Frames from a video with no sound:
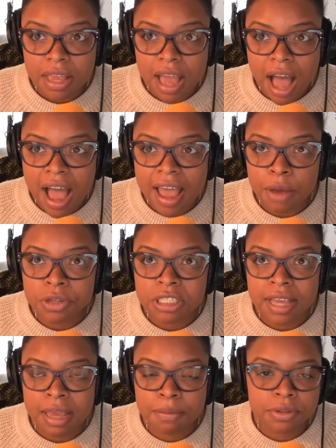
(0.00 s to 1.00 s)
I
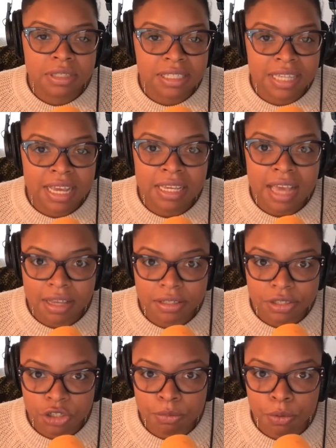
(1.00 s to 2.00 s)
was able to say
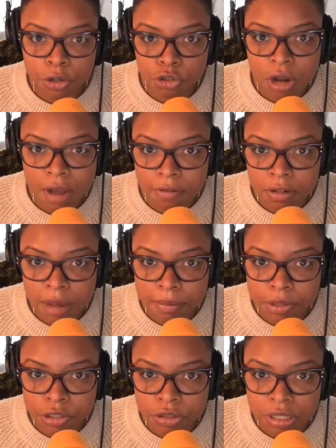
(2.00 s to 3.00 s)
yes to more travel
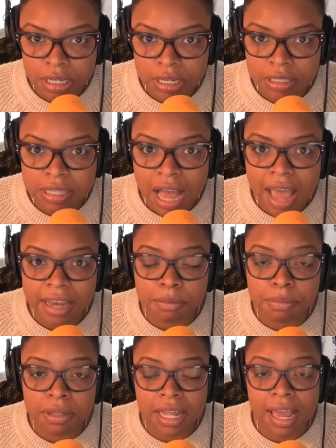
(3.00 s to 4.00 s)
opportunities. I could
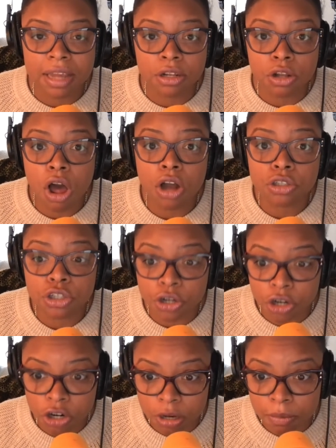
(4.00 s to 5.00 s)
plan long
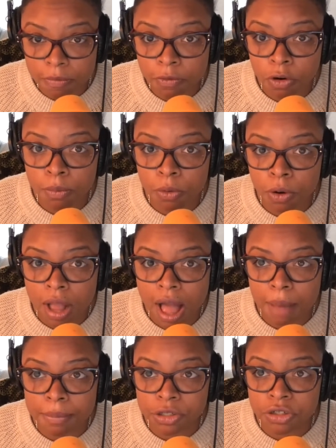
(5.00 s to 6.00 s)
term for more
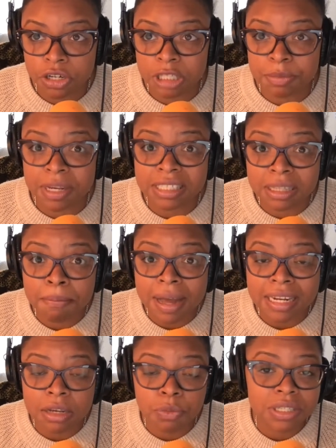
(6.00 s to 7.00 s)
opportunities because the
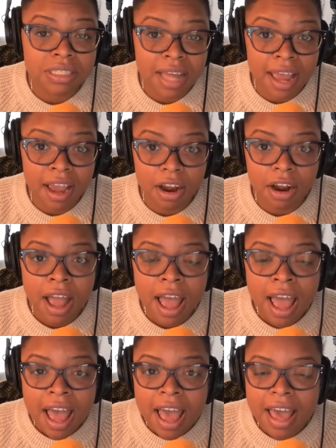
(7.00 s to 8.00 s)
money was there.
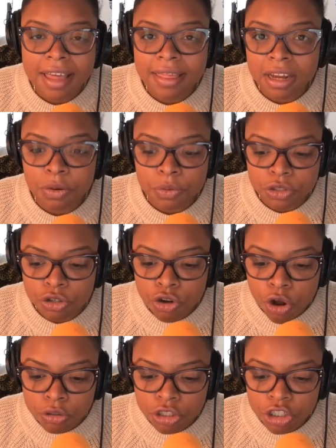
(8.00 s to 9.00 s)
And there was
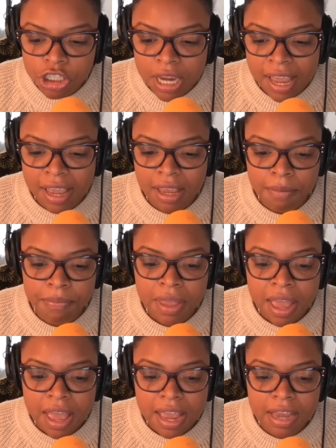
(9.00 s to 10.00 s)
no shame
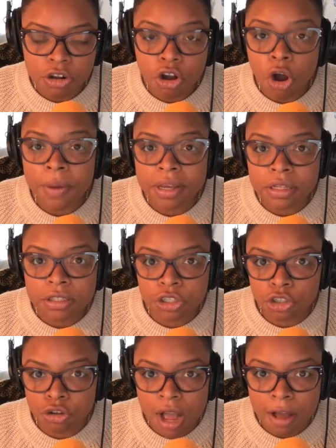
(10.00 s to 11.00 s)
in going to
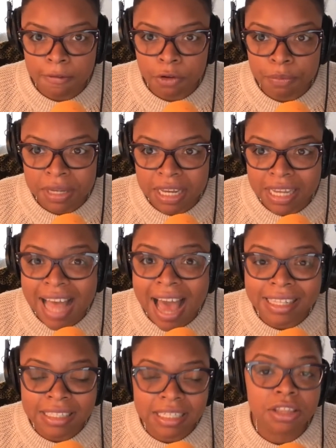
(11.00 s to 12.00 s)
travel because I
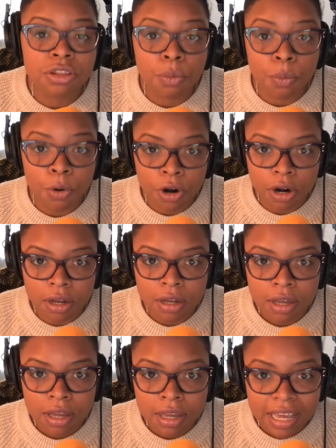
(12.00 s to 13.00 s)
did the work.
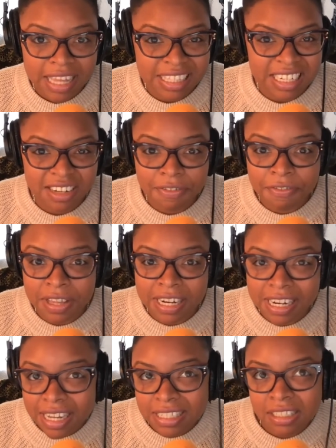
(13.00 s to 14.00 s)
It
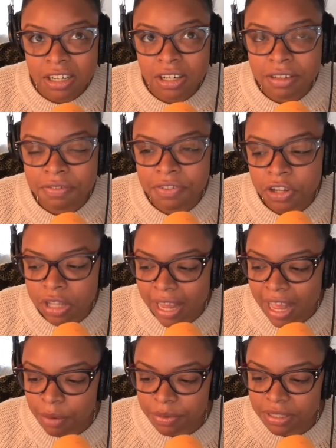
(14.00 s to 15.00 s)
didn't necessarily feel
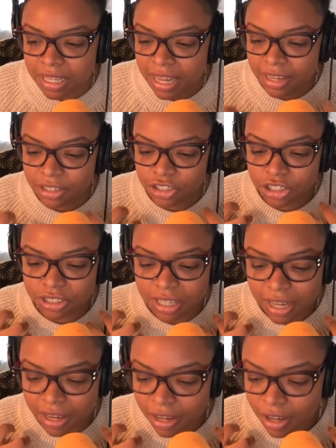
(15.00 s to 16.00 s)
like I was like just
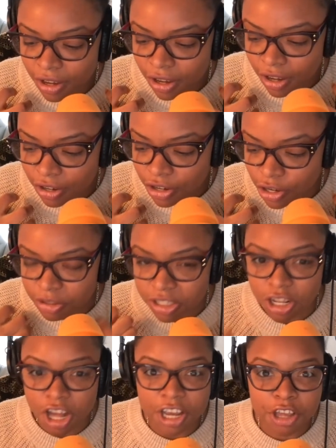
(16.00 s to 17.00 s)
like, you know,
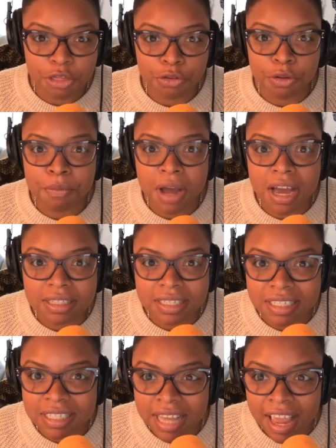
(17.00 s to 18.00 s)
slugging through the mud to
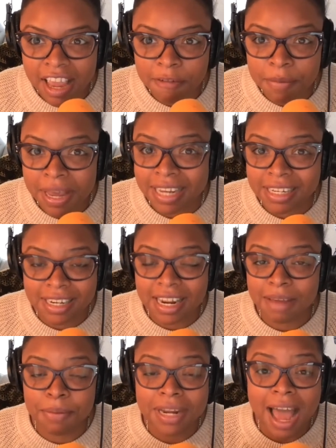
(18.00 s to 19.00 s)
save,
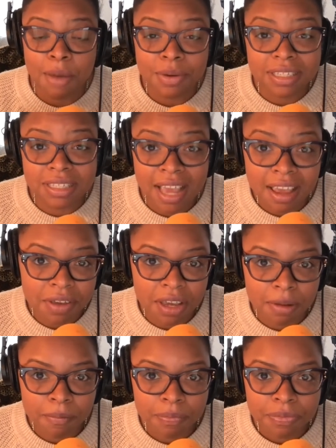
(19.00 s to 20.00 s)
but I was
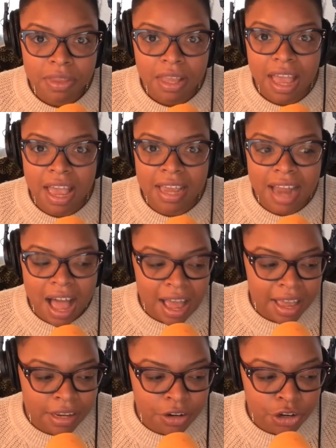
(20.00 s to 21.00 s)
saving. And
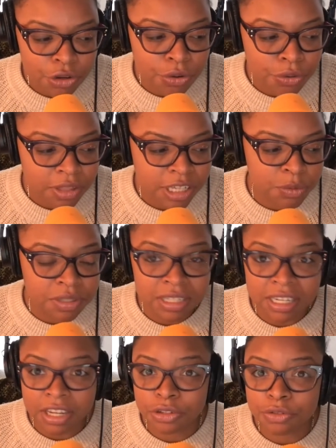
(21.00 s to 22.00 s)
I knew this was
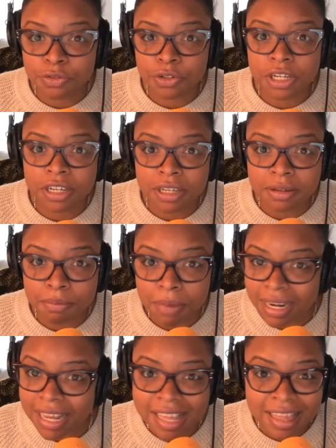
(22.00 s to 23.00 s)
guilt-free
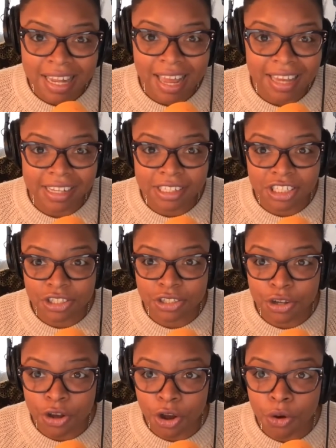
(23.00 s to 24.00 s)
money that I could just
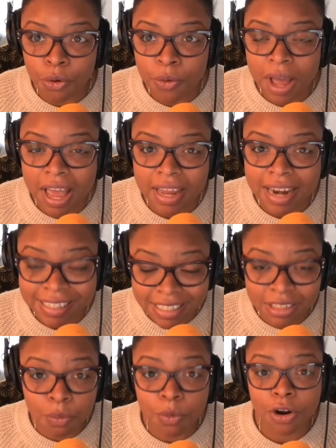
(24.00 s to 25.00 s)
go, and I
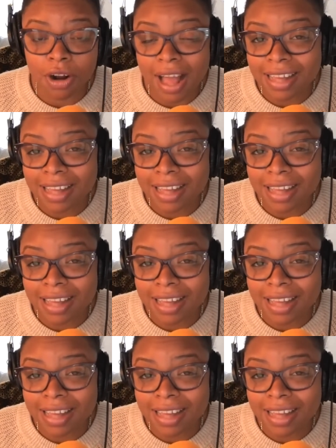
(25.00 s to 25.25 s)
did the work.